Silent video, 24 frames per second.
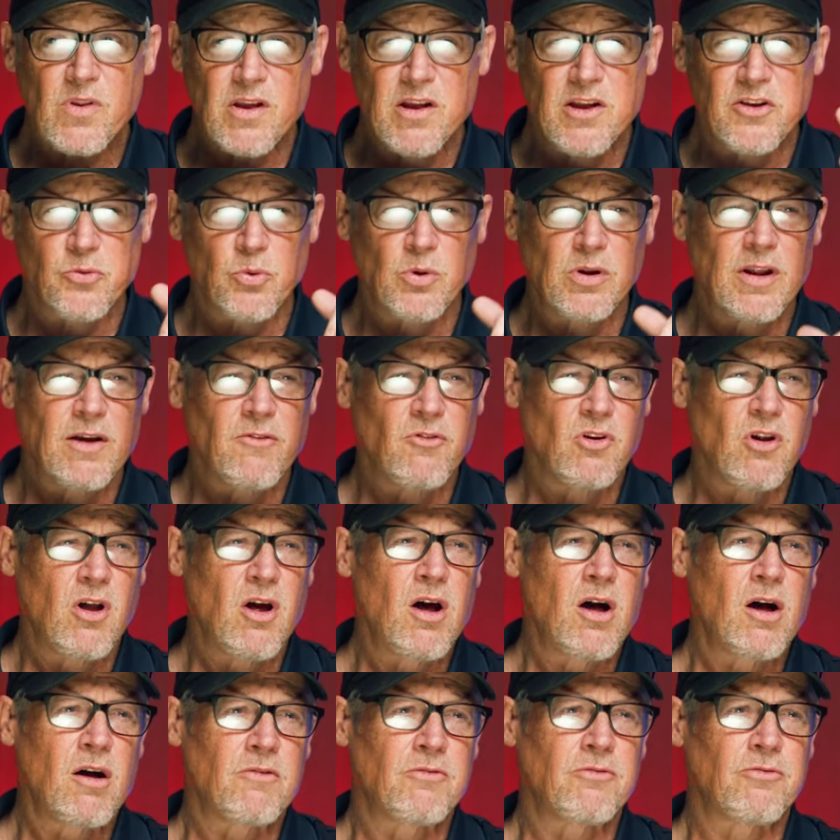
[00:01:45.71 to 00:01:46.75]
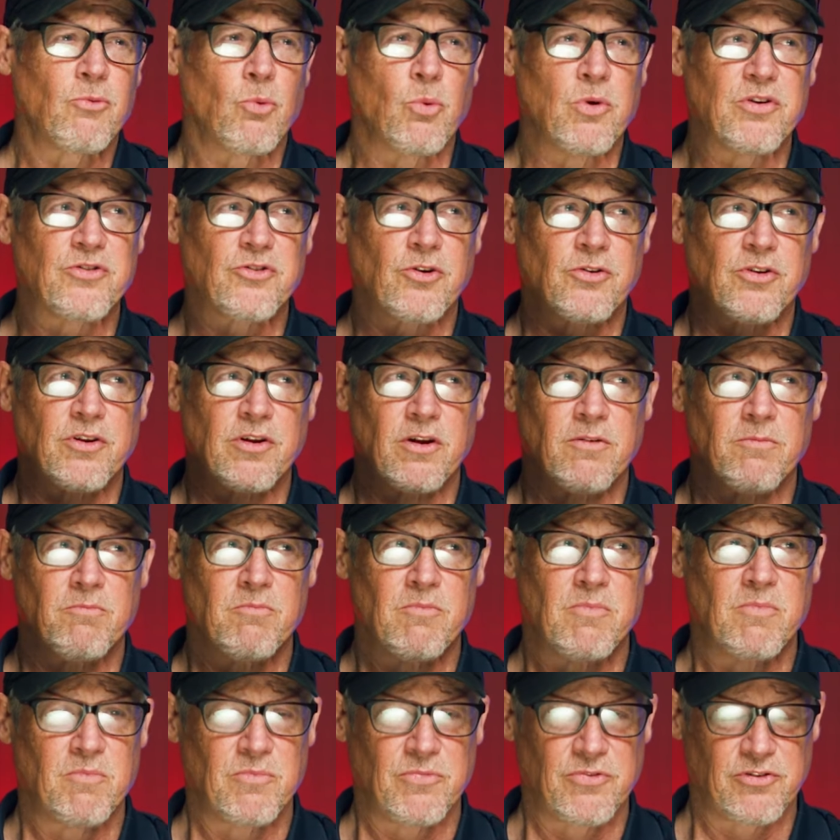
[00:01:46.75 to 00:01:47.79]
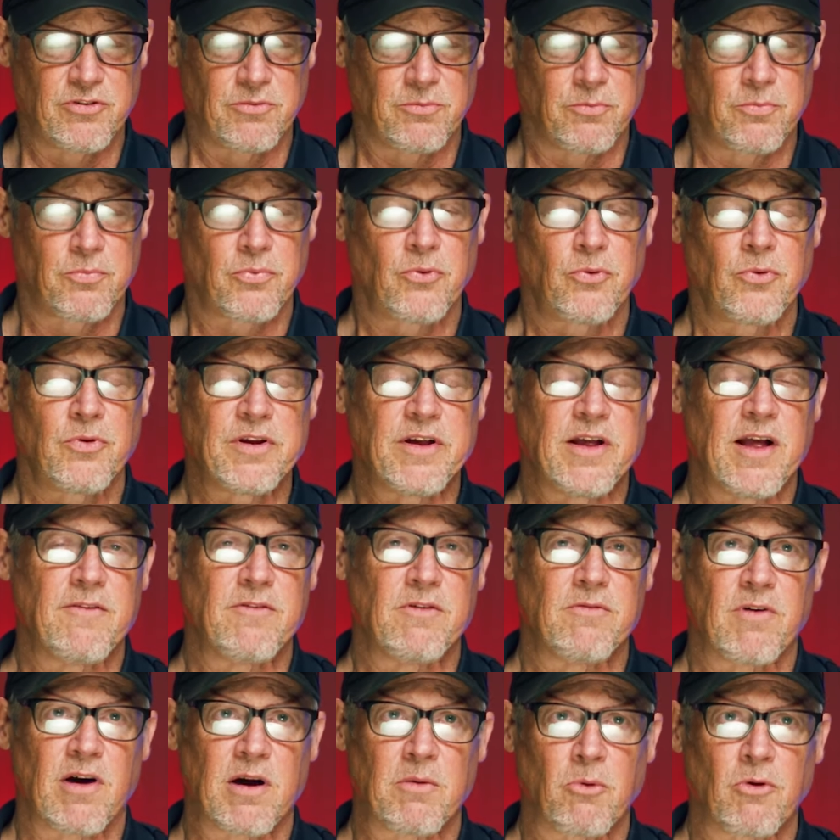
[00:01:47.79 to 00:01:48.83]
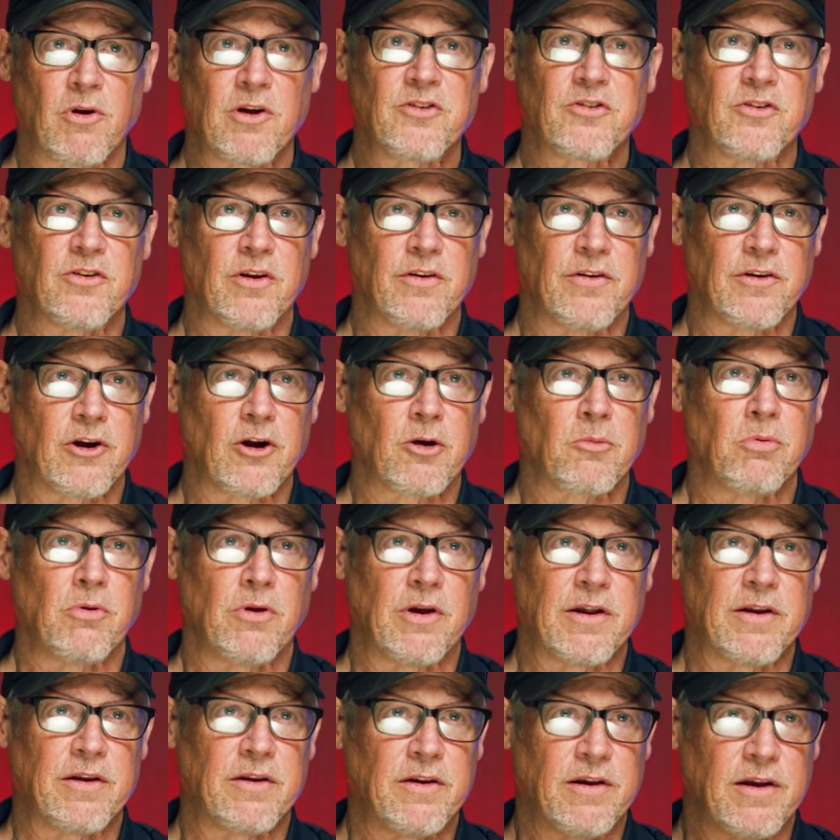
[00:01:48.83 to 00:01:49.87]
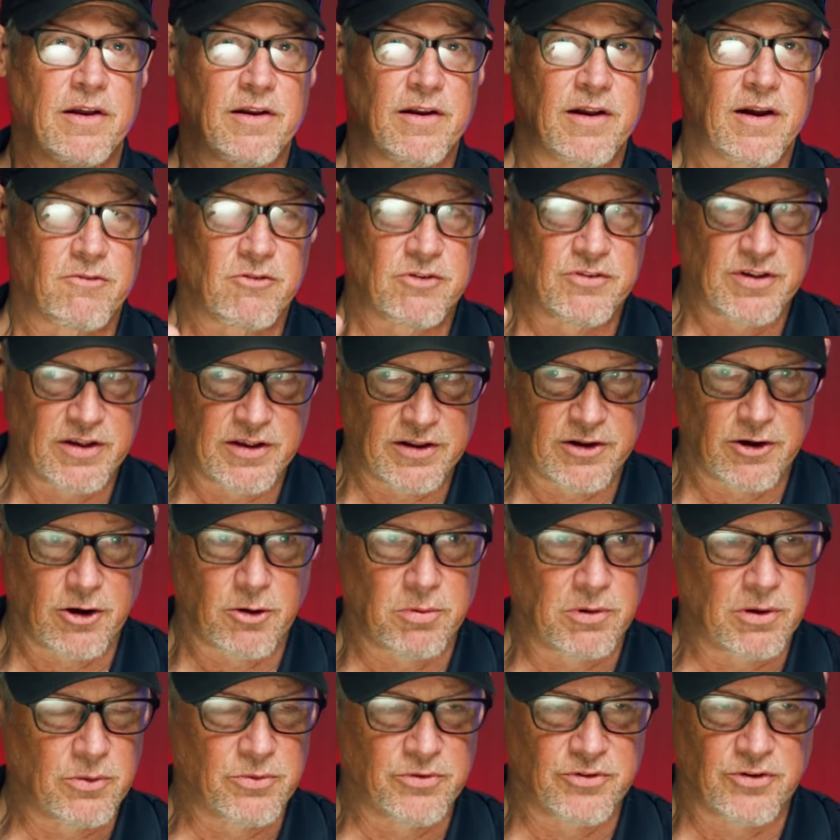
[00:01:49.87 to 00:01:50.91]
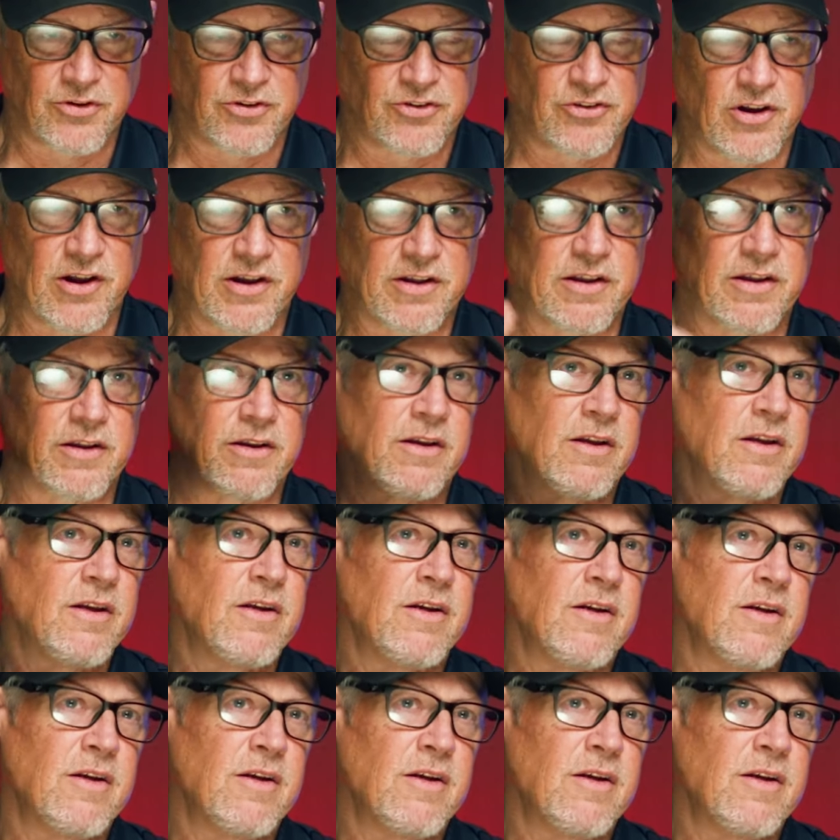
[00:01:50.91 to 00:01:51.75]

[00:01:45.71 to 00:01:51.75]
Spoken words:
as we level off, we start to get some pretty heavy vibration in the airplane, and everything in the airplane was just shaking.